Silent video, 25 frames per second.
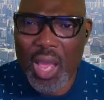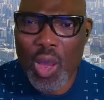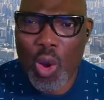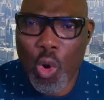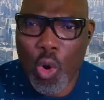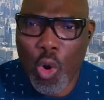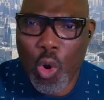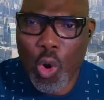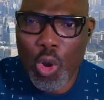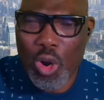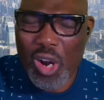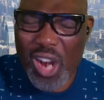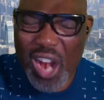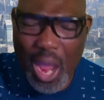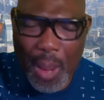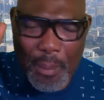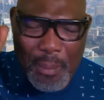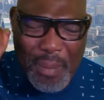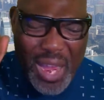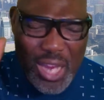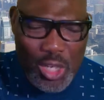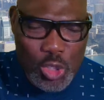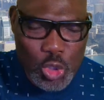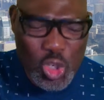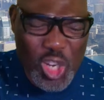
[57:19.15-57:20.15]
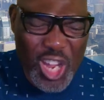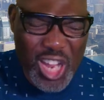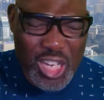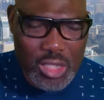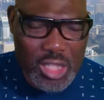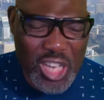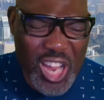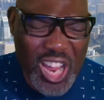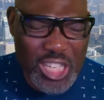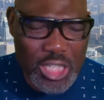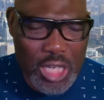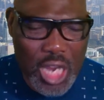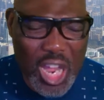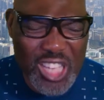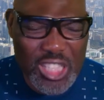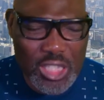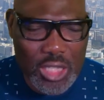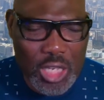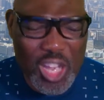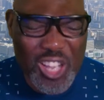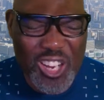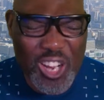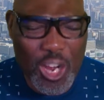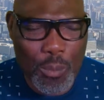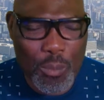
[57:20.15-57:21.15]
Oh, Ramasha. Shatarias
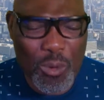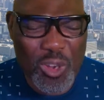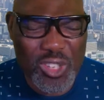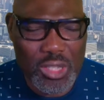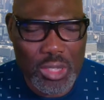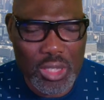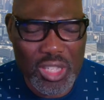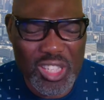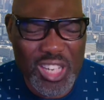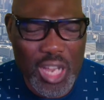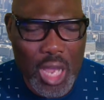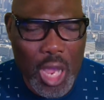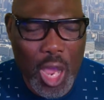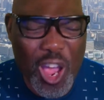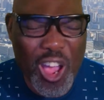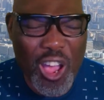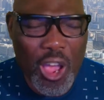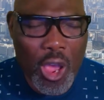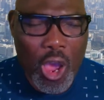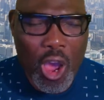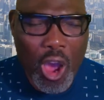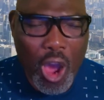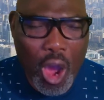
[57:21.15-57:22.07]
Keremosinda